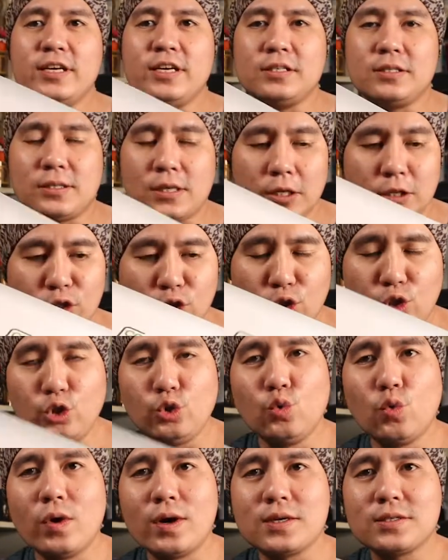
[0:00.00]
it's a
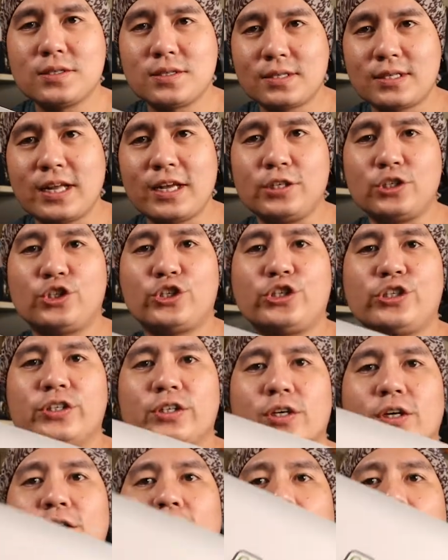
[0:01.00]
dual stage